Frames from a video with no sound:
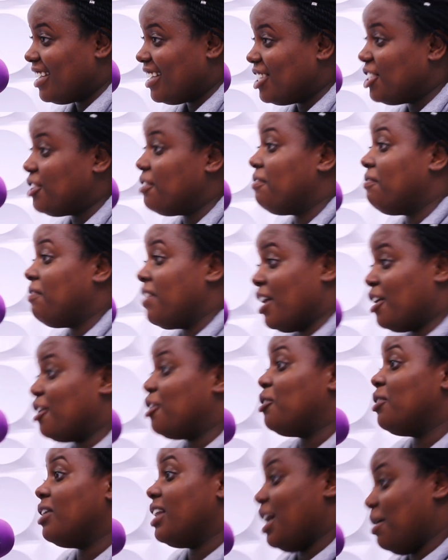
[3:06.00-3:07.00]
She
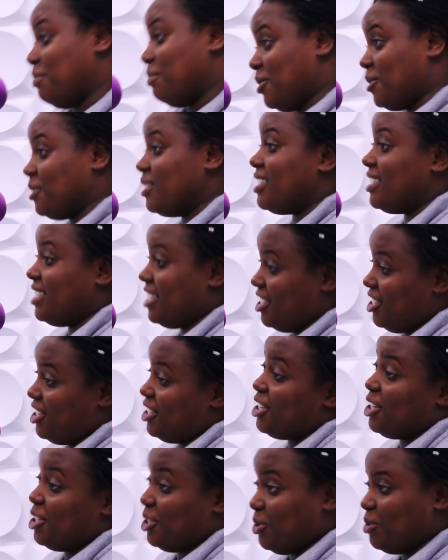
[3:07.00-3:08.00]
fake collapsed on stage
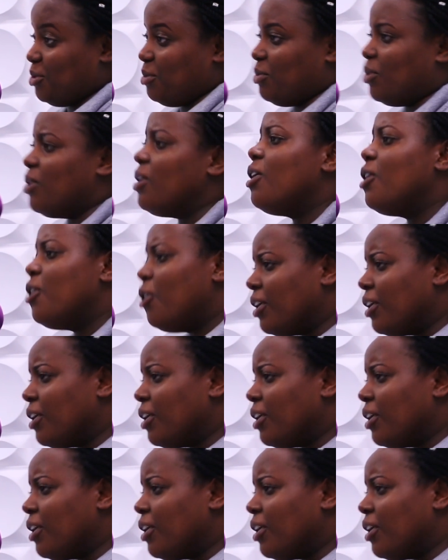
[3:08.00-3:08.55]
in Kisumu.